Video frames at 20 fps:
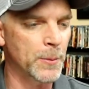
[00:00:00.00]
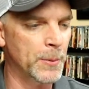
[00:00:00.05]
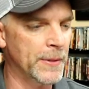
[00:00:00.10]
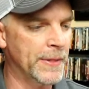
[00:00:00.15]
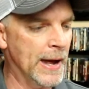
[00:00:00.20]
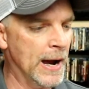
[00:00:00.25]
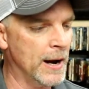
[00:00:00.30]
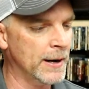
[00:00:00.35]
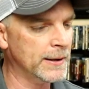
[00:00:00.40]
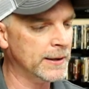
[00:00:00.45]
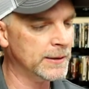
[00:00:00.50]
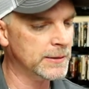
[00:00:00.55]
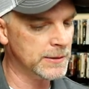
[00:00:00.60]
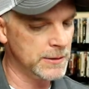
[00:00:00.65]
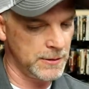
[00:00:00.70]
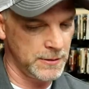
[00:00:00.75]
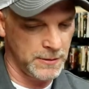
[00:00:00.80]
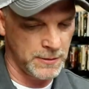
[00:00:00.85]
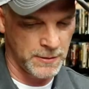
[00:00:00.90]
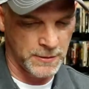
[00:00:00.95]
then without
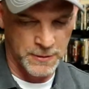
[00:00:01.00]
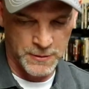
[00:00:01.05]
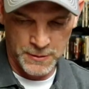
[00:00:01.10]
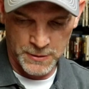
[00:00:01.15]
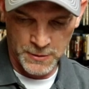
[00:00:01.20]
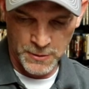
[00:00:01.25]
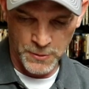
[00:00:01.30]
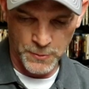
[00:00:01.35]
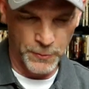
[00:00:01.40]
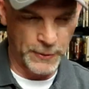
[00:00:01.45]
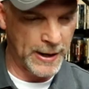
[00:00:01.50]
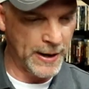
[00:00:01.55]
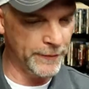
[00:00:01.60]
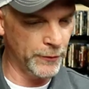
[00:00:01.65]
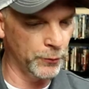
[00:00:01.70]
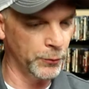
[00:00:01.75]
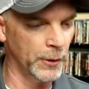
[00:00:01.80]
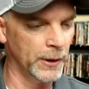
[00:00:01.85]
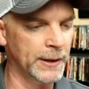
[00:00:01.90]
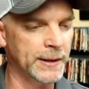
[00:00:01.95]
it, we
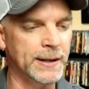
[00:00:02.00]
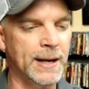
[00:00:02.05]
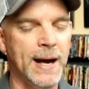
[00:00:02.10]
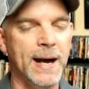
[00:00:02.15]
have a really